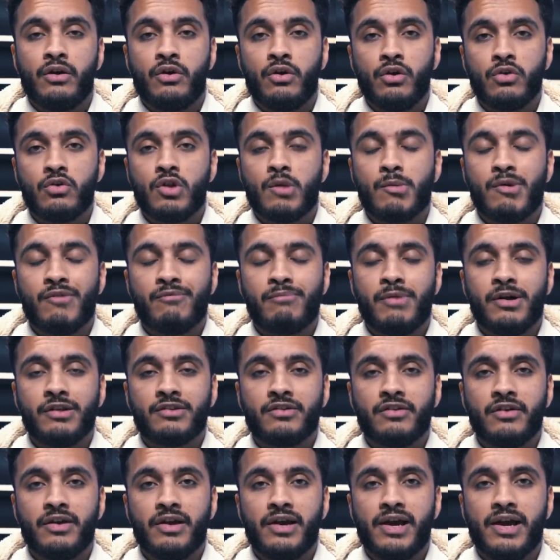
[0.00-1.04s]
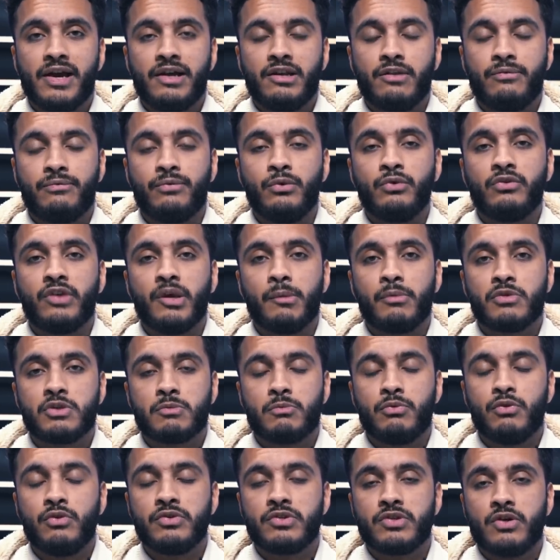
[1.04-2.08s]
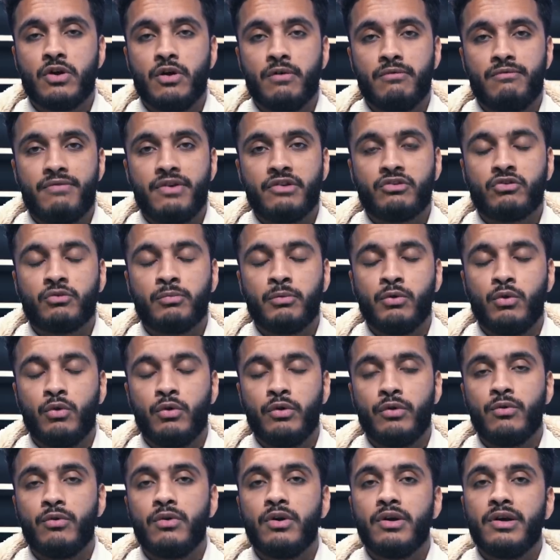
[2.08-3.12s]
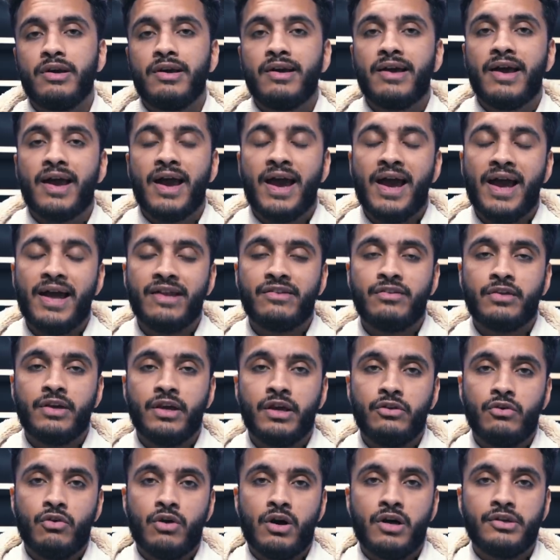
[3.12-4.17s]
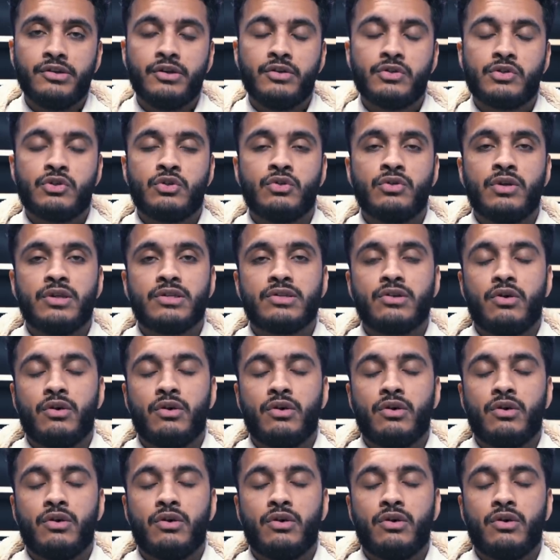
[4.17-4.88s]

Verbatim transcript: a good knob of butter and a few tablespoons of vegetable oil, adding in your onions to this